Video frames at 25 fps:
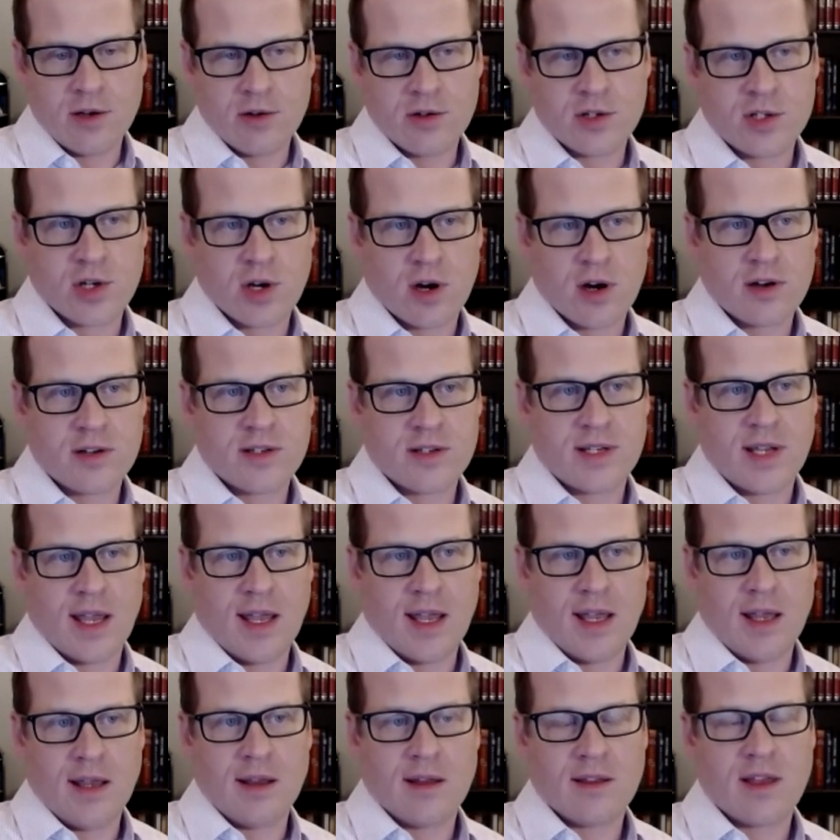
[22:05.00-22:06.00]
New
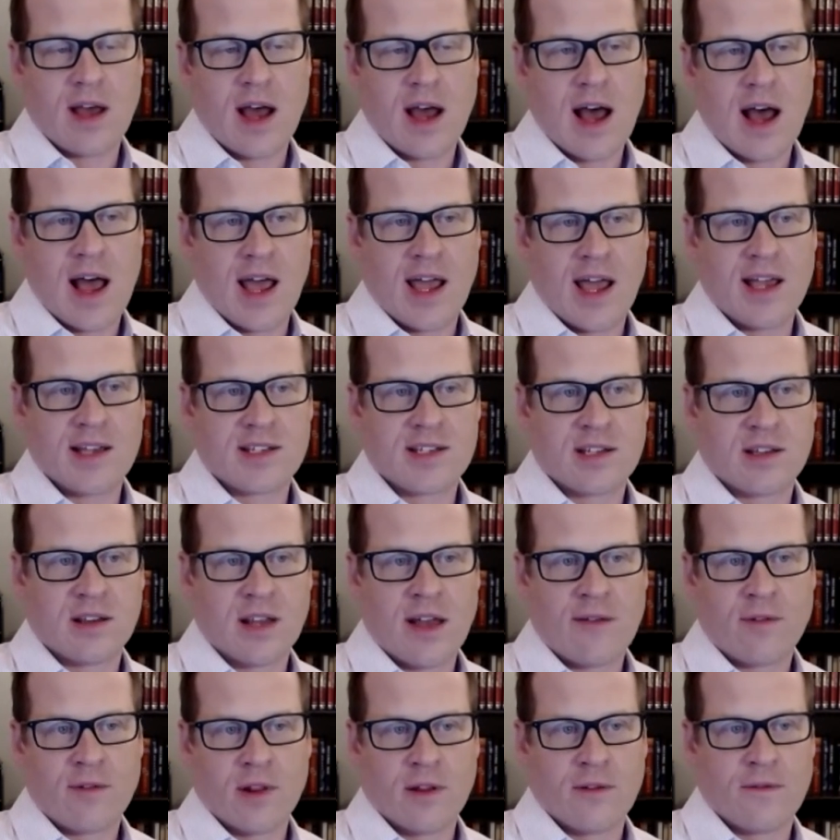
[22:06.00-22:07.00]
Jersey the highest
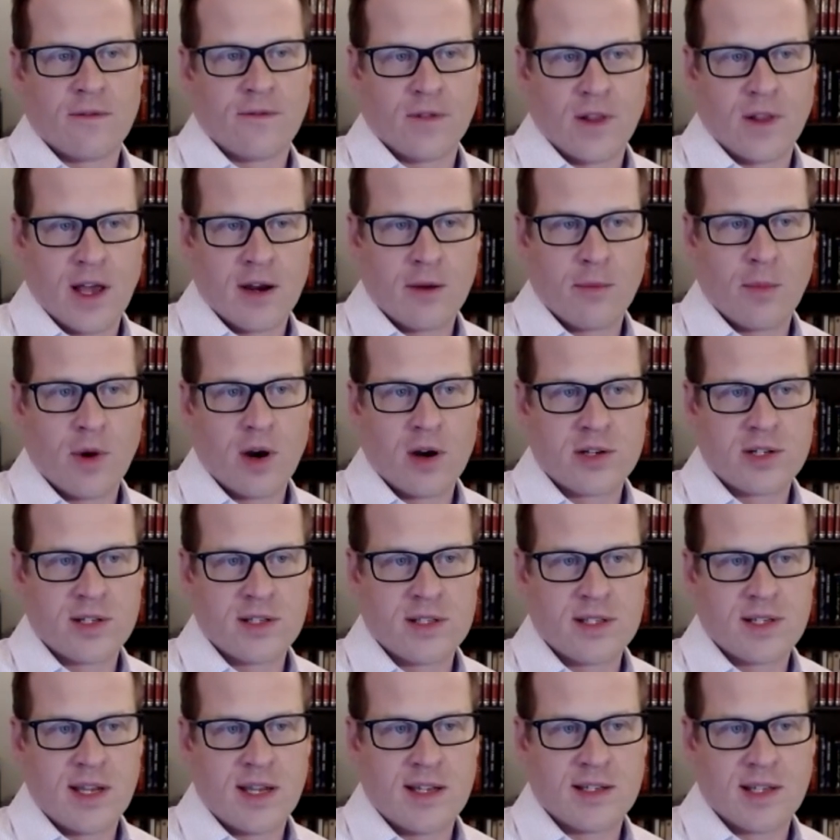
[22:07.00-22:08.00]
level of flood
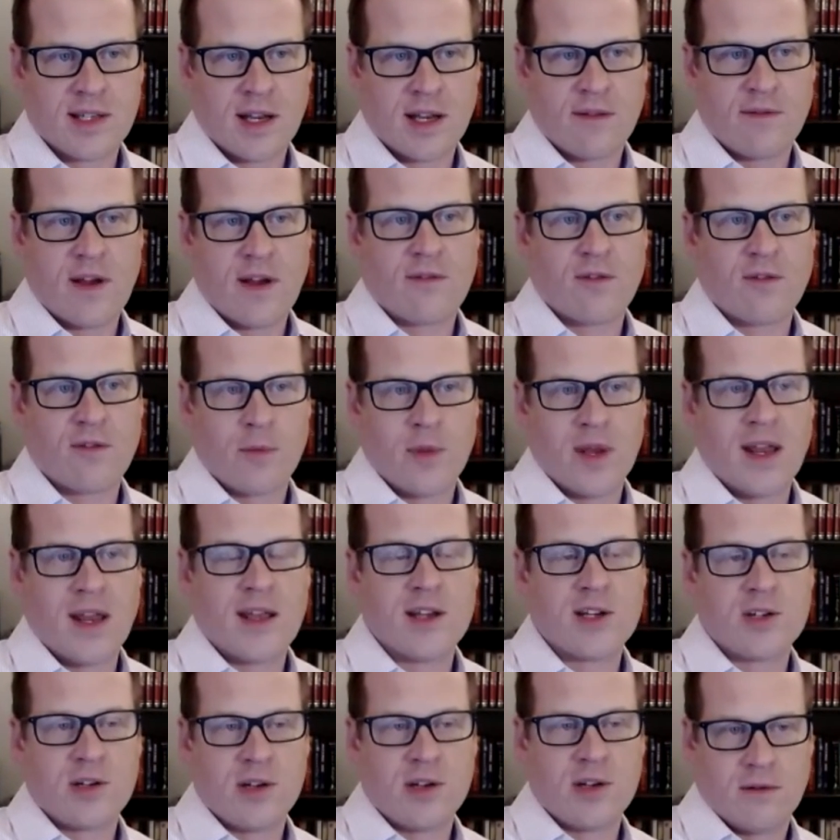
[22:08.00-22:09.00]
emergencies that have ever been
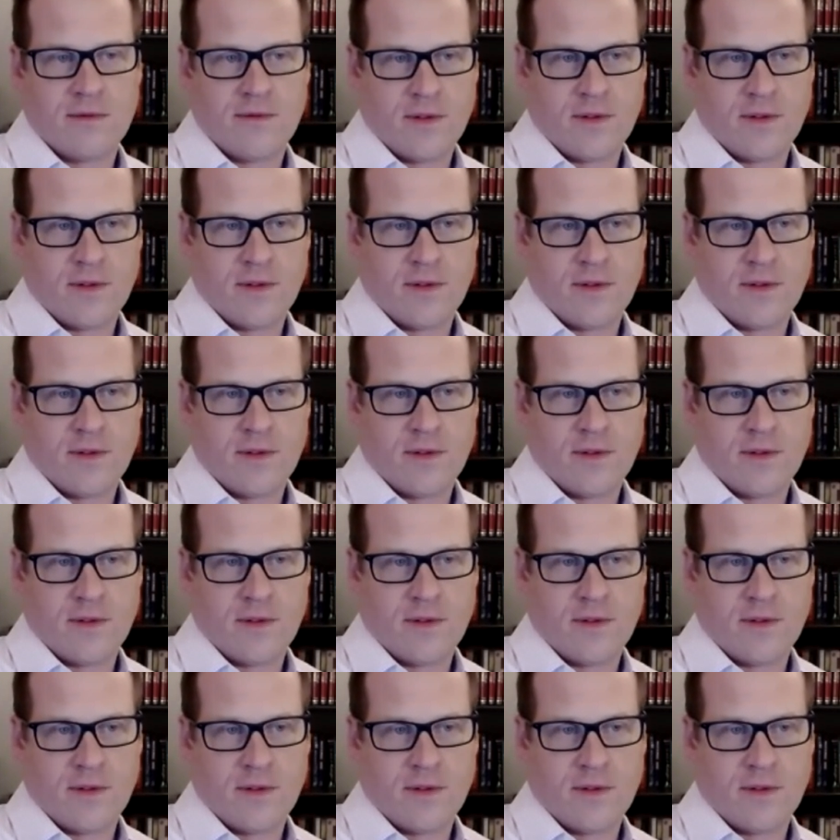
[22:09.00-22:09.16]
issued